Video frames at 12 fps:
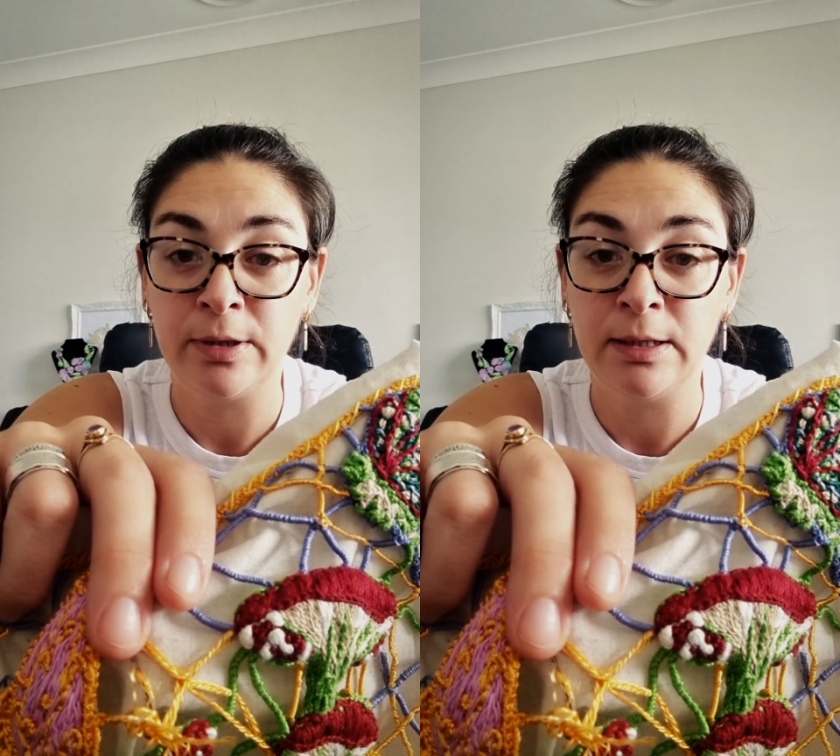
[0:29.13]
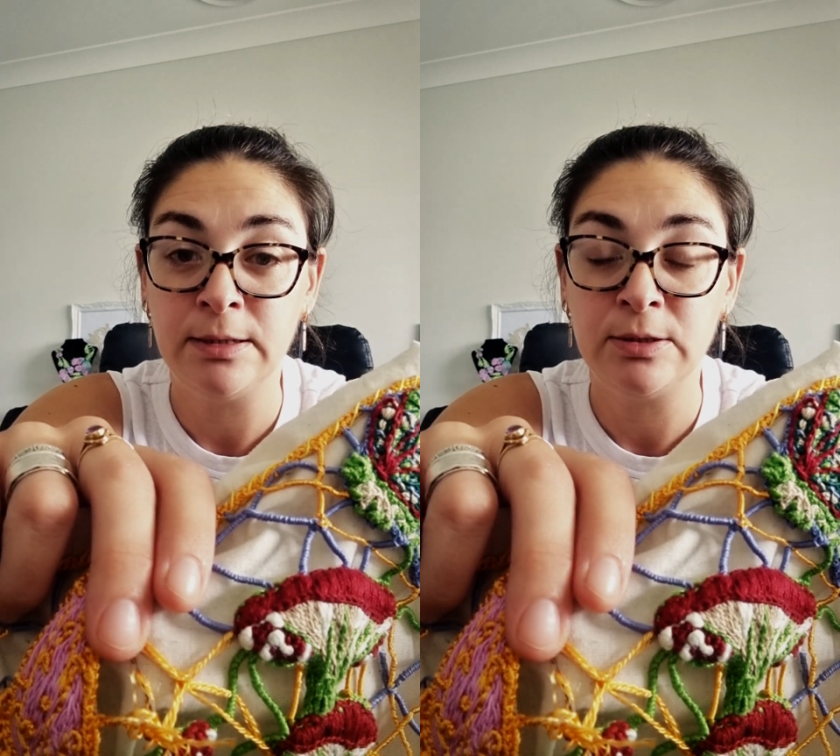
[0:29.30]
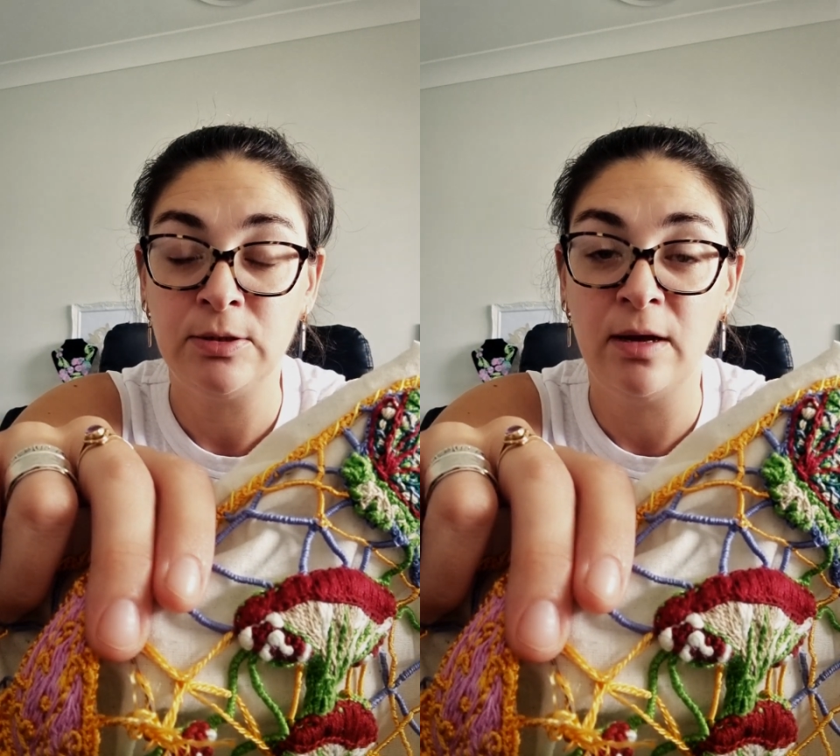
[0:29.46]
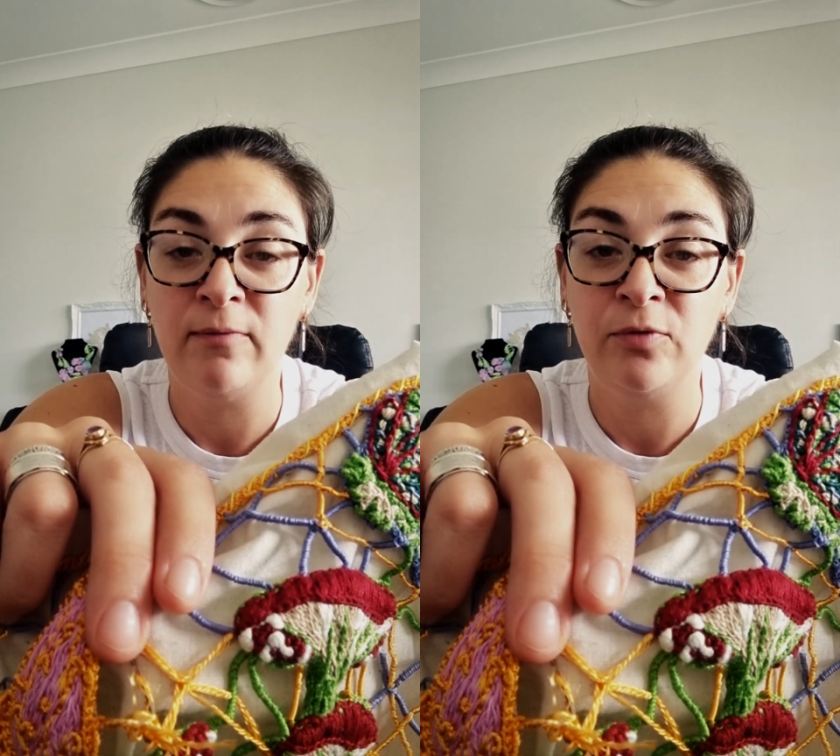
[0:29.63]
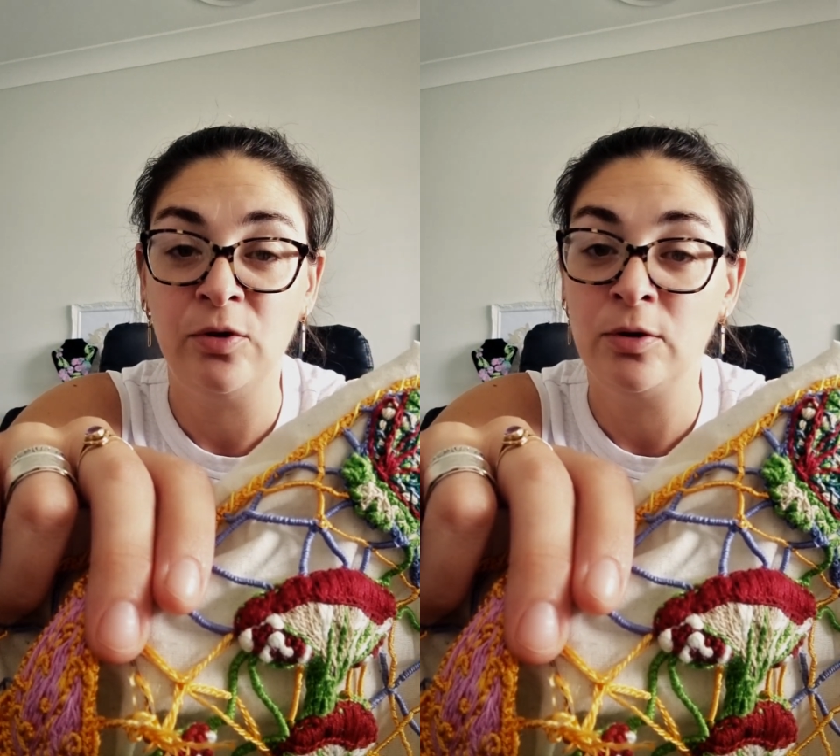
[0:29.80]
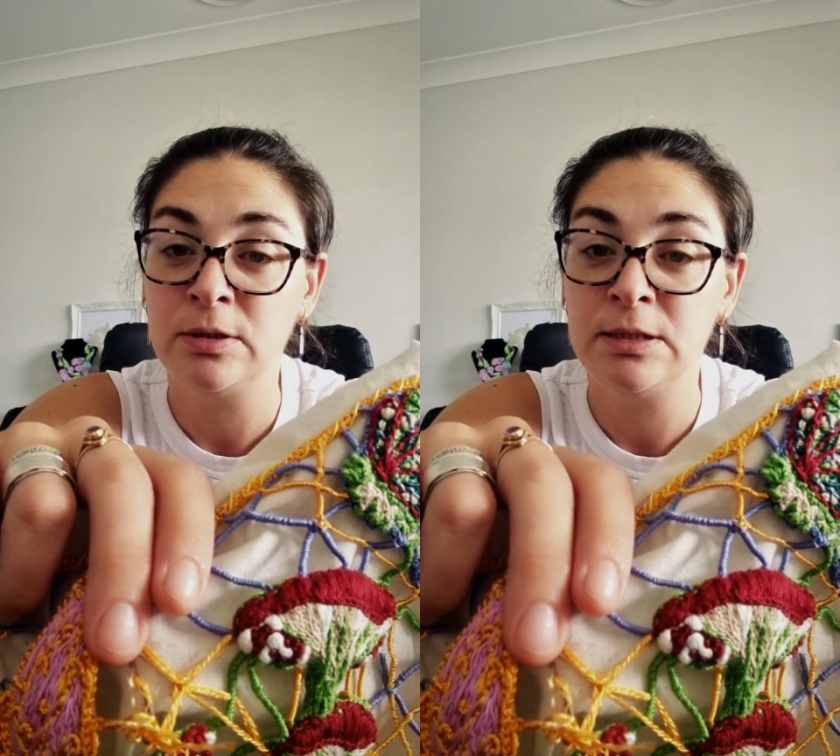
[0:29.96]
Lace to have
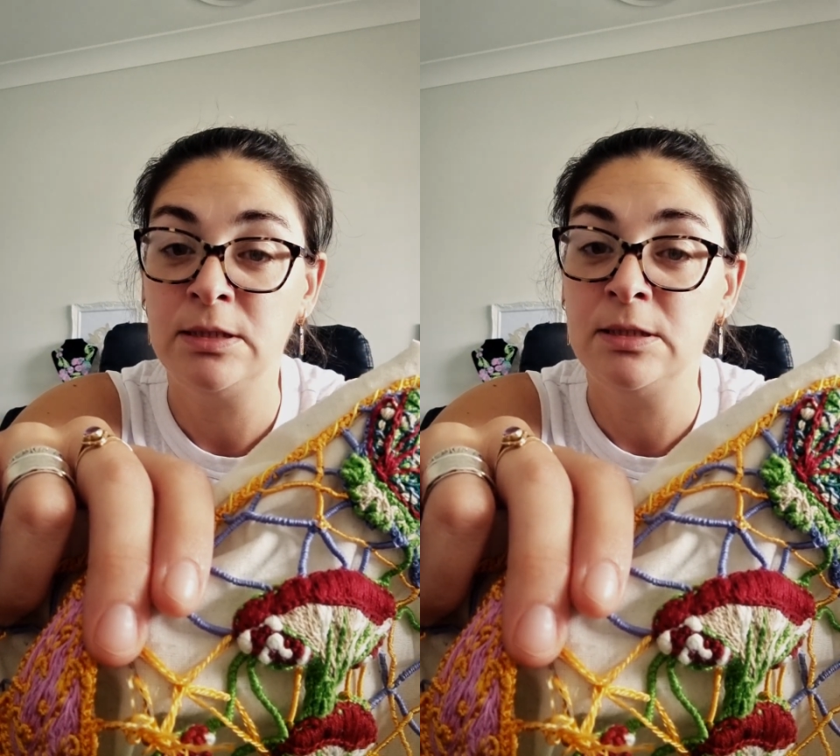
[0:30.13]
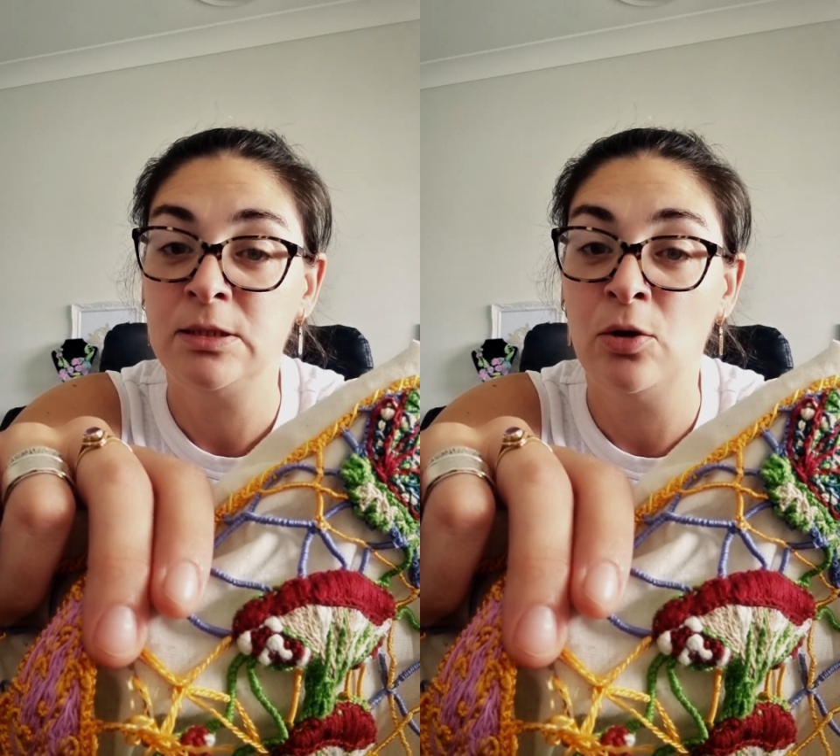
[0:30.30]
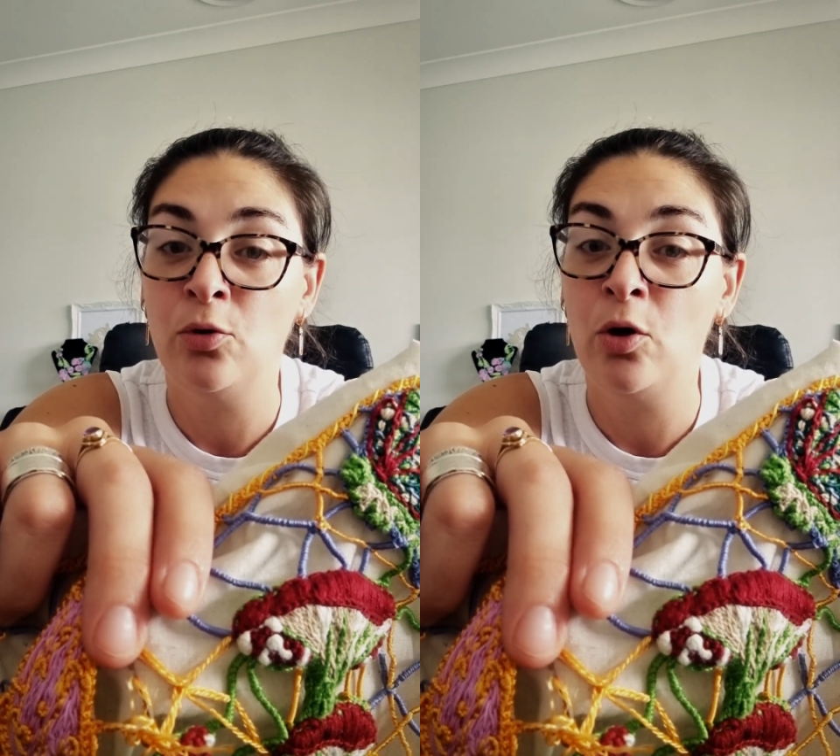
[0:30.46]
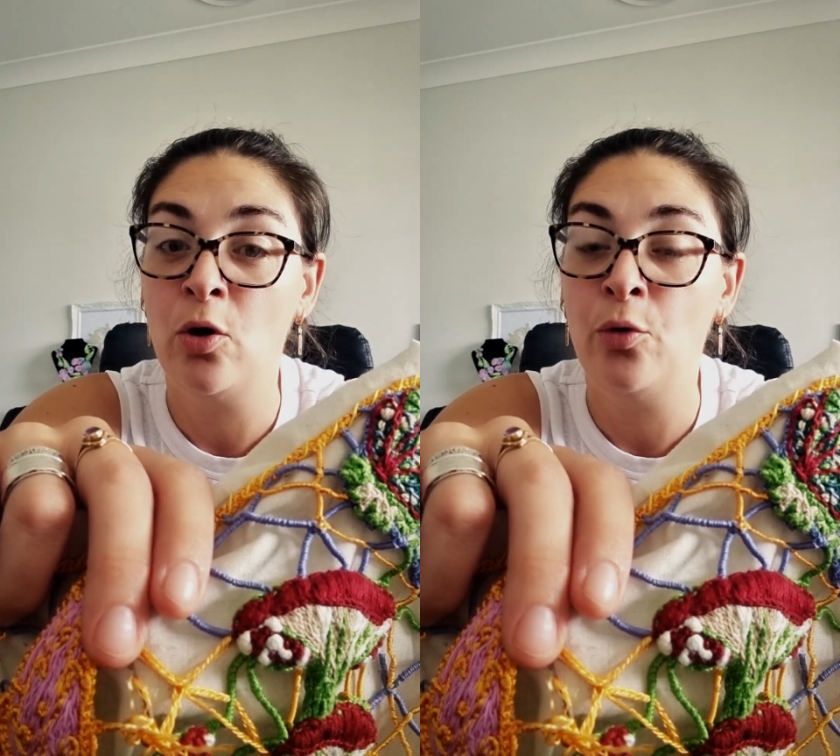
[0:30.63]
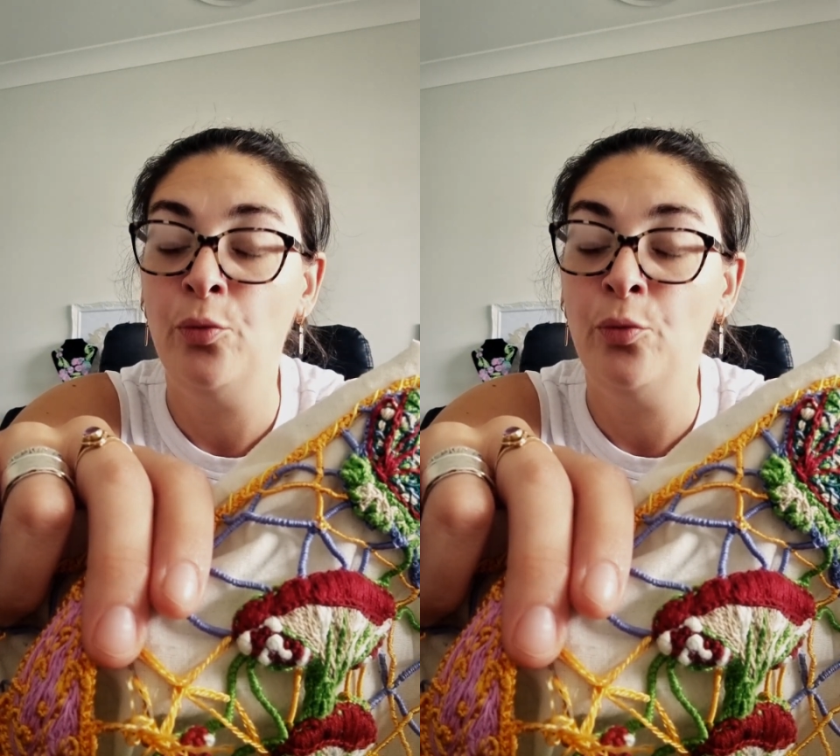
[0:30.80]
knots, it's a no-go.